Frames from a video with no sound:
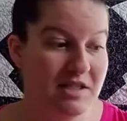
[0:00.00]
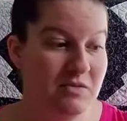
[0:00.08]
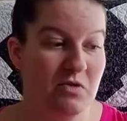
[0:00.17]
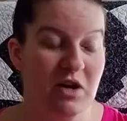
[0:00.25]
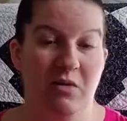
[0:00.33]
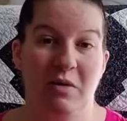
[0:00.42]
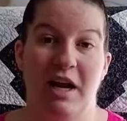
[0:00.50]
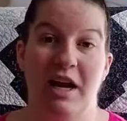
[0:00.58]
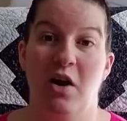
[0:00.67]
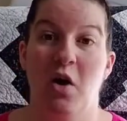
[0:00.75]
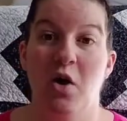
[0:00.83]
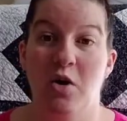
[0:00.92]
this morning when I
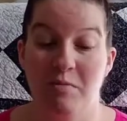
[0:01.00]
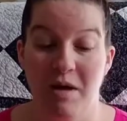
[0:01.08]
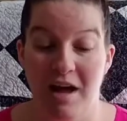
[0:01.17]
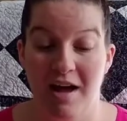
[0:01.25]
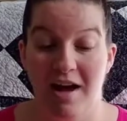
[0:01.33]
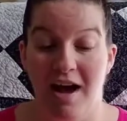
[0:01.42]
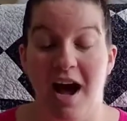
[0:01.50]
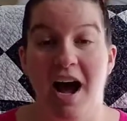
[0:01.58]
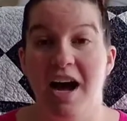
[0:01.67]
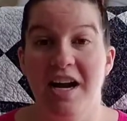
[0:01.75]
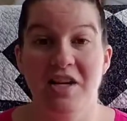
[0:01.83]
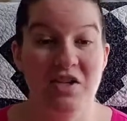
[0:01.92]
got home,
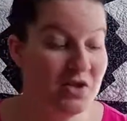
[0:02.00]
I